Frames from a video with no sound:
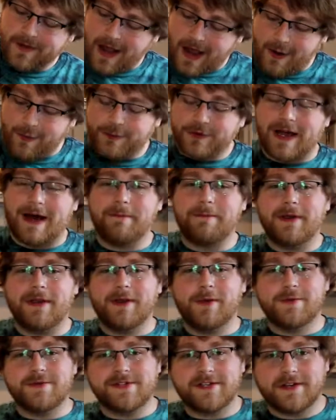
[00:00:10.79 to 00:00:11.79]
I will not be
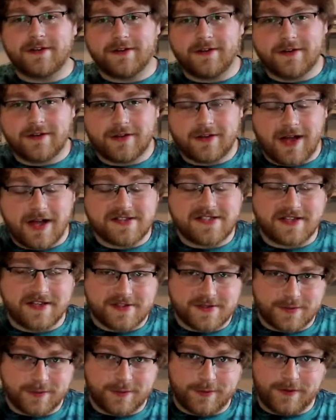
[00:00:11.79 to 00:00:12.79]
using Clase
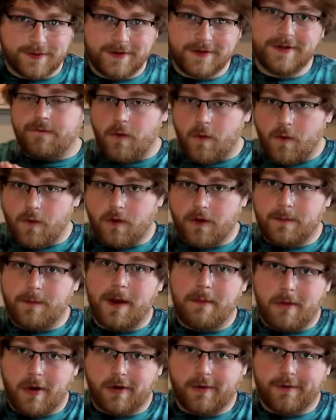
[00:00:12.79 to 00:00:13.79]
Azul for
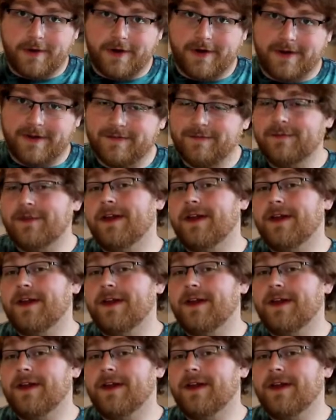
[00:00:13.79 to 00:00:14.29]
my margarita.